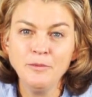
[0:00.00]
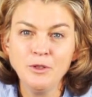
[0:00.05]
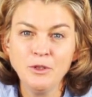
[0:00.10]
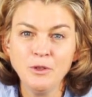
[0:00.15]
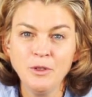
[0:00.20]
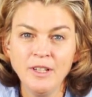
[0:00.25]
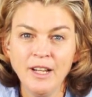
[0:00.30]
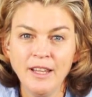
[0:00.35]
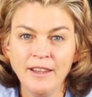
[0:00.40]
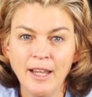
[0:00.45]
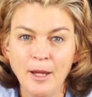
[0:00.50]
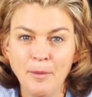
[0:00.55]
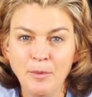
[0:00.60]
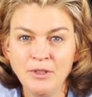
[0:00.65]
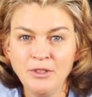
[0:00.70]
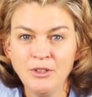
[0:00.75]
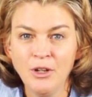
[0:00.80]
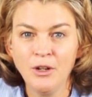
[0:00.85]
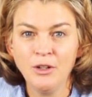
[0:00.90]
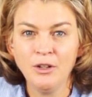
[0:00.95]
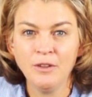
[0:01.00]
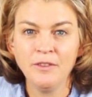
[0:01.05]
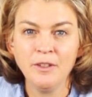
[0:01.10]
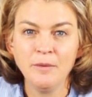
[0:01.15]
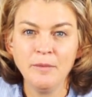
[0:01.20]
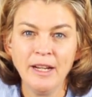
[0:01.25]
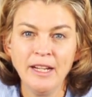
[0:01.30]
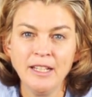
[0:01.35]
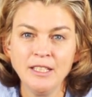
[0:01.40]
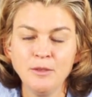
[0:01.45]
to another episode of the
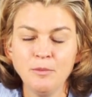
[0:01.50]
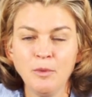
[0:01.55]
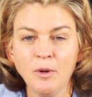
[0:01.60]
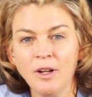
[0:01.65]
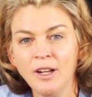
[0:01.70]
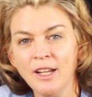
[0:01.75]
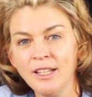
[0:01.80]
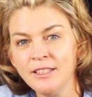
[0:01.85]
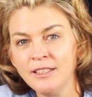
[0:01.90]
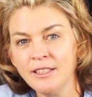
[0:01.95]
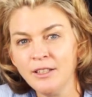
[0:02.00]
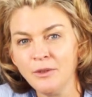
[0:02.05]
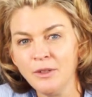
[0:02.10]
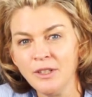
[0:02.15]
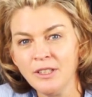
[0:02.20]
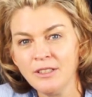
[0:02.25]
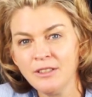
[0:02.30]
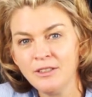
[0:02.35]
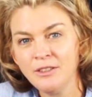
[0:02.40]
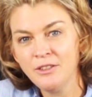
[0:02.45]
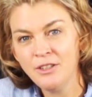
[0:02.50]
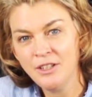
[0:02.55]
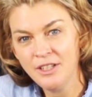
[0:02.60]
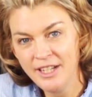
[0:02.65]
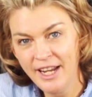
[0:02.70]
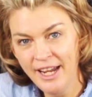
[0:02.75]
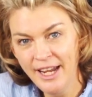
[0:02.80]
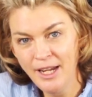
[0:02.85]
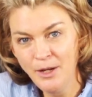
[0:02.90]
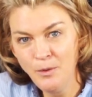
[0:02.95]
MEGIN Spotlight series.
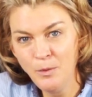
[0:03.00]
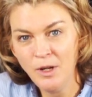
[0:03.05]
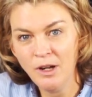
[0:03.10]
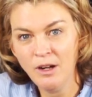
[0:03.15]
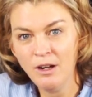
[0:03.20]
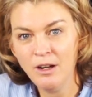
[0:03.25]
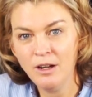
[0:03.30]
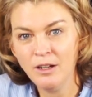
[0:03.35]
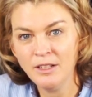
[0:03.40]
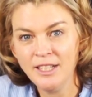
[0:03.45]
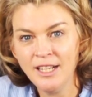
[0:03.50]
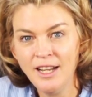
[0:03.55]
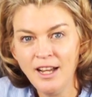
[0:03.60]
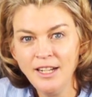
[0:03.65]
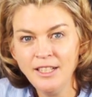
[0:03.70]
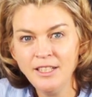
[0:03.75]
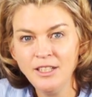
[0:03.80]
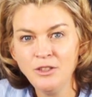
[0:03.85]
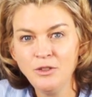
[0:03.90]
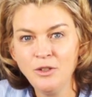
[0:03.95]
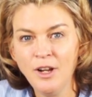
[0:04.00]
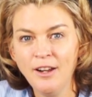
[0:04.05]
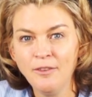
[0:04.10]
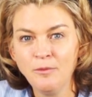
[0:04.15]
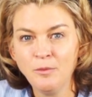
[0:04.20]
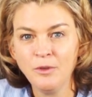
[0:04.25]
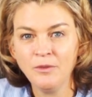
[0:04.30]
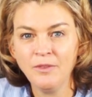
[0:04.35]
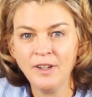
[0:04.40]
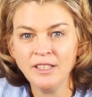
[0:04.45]
Today we are delighted to have
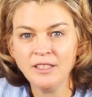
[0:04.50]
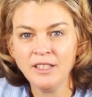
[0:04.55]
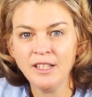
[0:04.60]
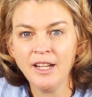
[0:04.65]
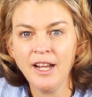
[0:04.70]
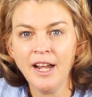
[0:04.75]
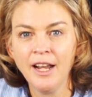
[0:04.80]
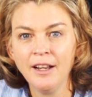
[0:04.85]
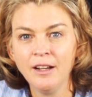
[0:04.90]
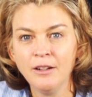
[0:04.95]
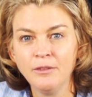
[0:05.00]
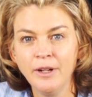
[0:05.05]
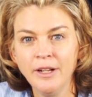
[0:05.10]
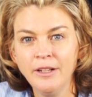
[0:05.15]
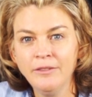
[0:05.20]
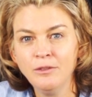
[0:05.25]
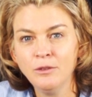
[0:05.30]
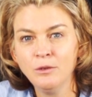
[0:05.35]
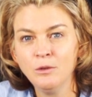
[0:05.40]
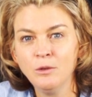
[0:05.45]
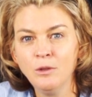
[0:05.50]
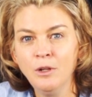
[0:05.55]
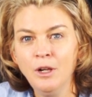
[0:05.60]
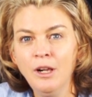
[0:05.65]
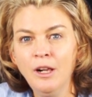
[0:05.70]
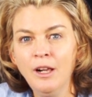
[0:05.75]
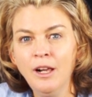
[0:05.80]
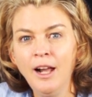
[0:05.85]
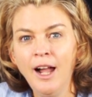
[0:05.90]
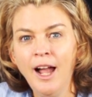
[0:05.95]
Professor Hanna Renvall
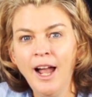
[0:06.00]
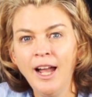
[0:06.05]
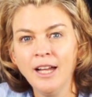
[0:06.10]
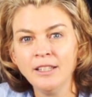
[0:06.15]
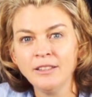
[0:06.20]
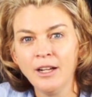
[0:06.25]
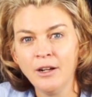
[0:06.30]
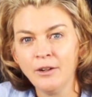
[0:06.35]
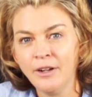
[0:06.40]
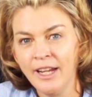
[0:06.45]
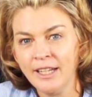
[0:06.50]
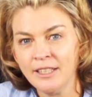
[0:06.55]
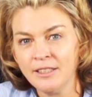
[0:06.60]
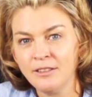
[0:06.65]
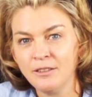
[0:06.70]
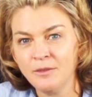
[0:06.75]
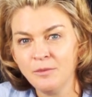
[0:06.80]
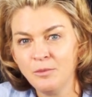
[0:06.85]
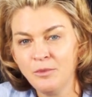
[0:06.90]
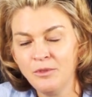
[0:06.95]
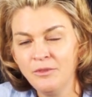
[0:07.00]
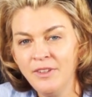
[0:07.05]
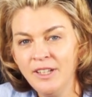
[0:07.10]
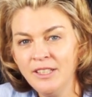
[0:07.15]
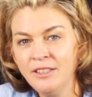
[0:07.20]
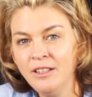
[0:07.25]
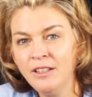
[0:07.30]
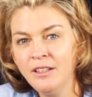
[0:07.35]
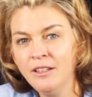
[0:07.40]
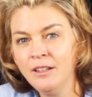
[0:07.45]
as our guest.
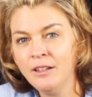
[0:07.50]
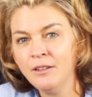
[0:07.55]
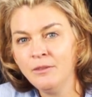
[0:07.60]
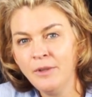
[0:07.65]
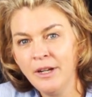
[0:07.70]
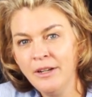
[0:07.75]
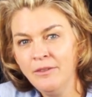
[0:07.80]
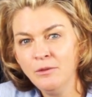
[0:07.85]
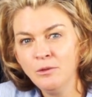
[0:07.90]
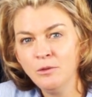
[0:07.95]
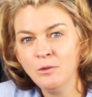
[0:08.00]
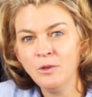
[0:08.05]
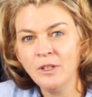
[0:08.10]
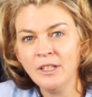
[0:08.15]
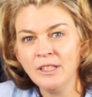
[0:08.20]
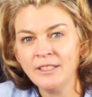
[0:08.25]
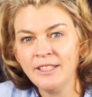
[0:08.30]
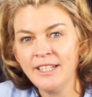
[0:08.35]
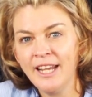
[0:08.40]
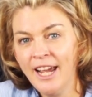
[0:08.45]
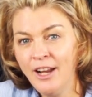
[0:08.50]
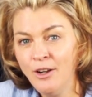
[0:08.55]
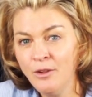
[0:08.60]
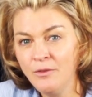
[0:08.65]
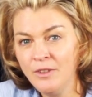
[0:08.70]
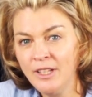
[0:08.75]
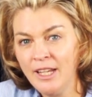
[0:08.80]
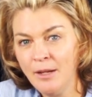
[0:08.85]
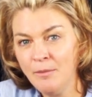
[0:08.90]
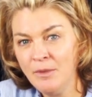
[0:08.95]
Professor Renvall is the head
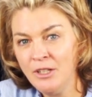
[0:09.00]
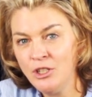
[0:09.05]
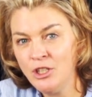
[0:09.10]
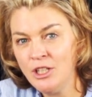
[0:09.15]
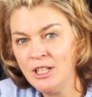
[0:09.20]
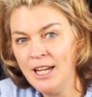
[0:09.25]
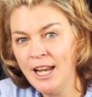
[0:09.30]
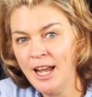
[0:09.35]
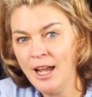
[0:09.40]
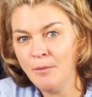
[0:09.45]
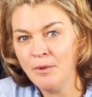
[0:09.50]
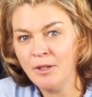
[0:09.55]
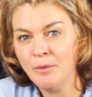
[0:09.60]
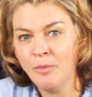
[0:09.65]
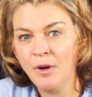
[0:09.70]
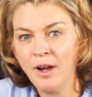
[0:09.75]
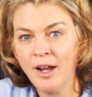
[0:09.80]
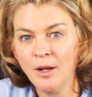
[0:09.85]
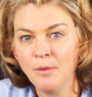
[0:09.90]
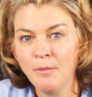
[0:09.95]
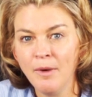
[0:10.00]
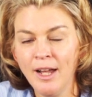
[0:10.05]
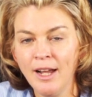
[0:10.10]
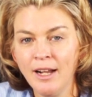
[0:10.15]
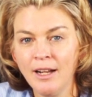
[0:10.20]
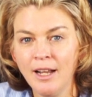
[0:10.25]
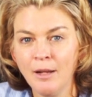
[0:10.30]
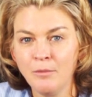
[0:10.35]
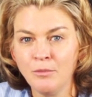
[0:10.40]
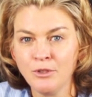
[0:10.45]
of the MEG Lab at
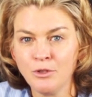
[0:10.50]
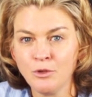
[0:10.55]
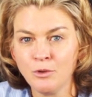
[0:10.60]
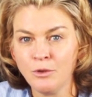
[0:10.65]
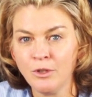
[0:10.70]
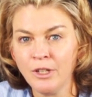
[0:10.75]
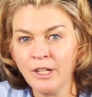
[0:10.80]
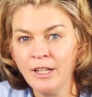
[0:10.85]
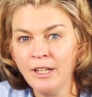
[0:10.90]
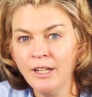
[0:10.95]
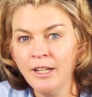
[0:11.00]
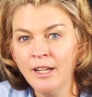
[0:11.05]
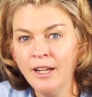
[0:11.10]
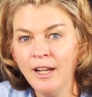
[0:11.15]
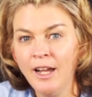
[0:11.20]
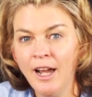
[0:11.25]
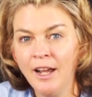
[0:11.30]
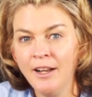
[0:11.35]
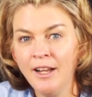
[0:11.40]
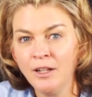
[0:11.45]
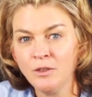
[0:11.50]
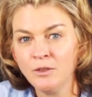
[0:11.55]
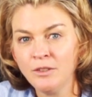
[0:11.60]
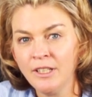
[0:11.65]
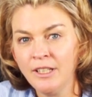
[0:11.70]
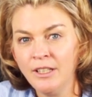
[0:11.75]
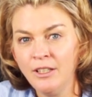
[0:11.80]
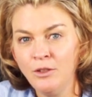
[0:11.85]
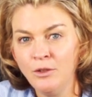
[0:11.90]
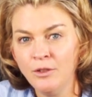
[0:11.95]
BioMag Laboratory at
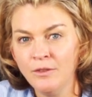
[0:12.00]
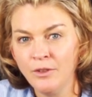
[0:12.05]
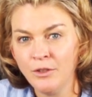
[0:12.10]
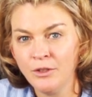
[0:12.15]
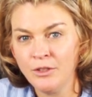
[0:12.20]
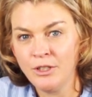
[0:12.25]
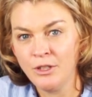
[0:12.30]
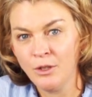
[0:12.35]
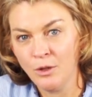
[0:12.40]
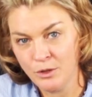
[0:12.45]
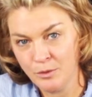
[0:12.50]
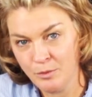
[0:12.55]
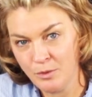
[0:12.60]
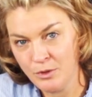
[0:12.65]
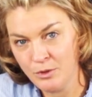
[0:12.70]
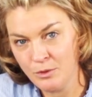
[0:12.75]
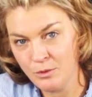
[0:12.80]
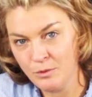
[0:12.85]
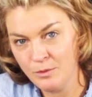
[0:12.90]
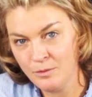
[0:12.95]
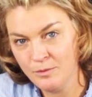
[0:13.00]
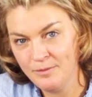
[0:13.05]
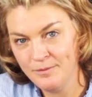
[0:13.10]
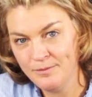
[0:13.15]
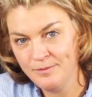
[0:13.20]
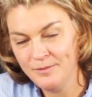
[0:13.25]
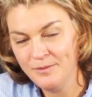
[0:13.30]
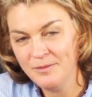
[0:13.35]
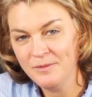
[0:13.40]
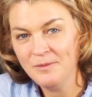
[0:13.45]
Helsinki University Hospital.
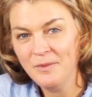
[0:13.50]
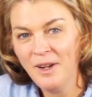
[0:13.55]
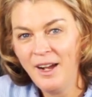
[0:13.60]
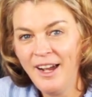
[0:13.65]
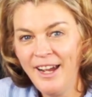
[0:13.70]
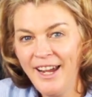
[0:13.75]
Hi